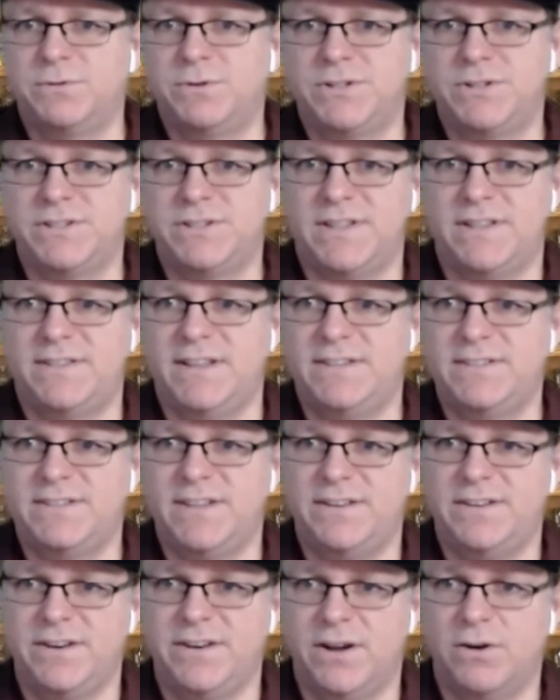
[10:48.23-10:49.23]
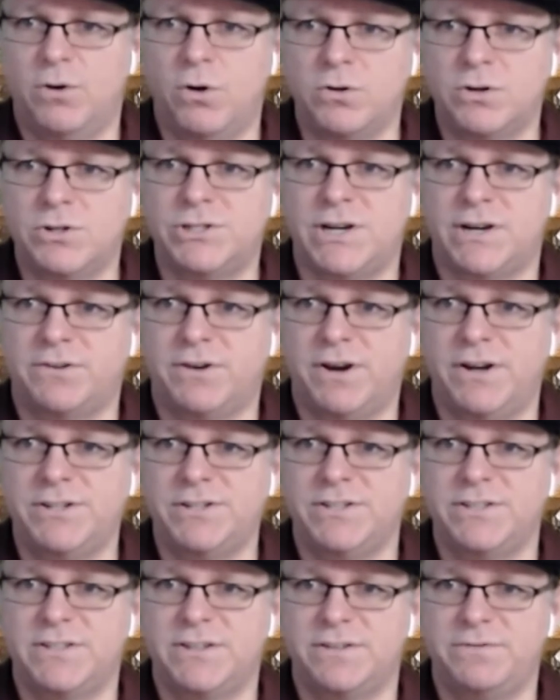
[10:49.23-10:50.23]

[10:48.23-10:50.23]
which is that they said, you know, older generations